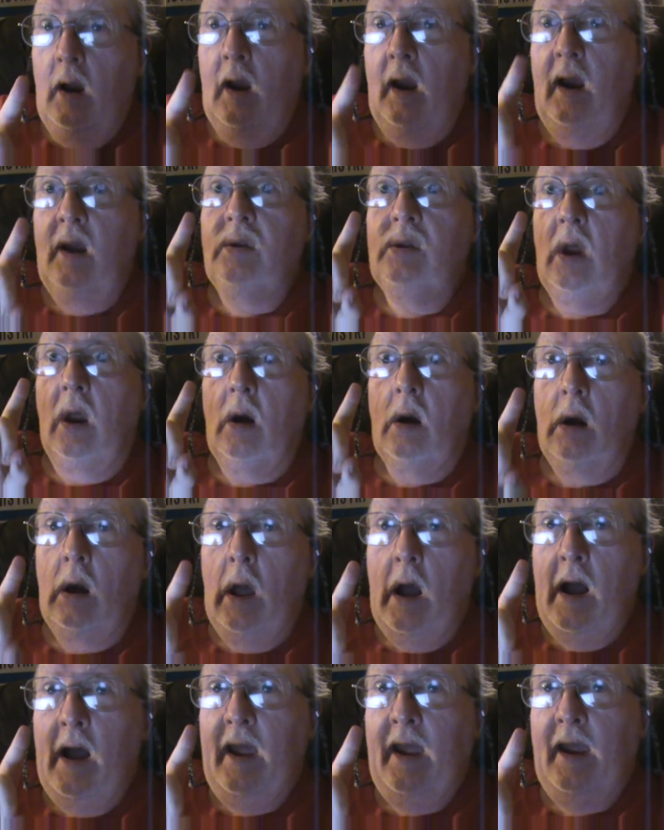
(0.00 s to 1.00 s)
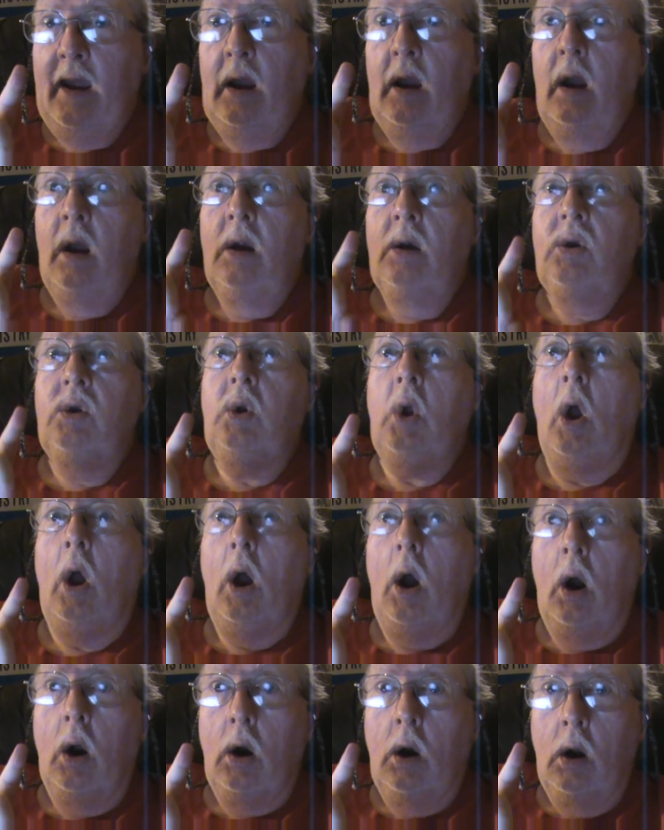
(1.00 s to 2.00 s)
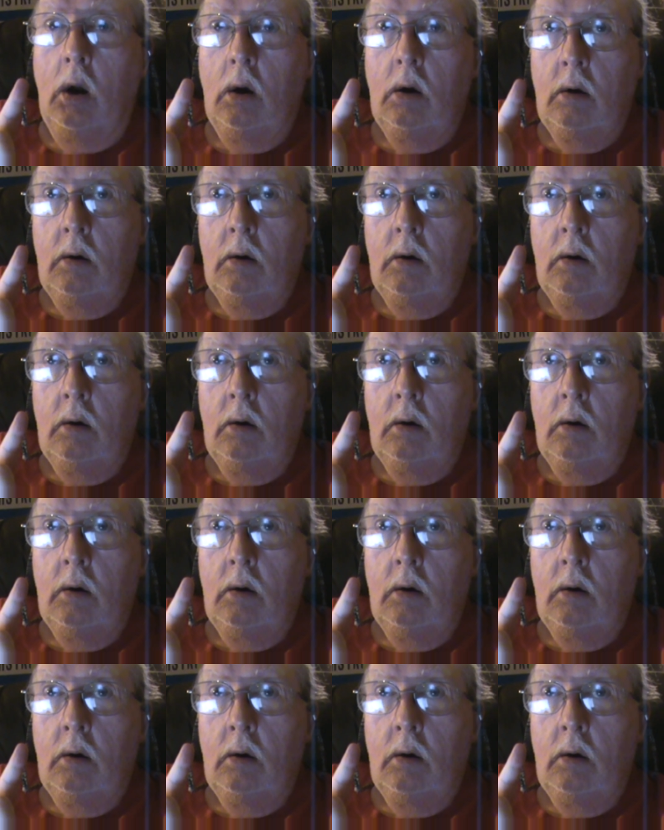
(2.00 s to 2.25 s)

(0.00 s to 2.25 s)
is a lying tongue.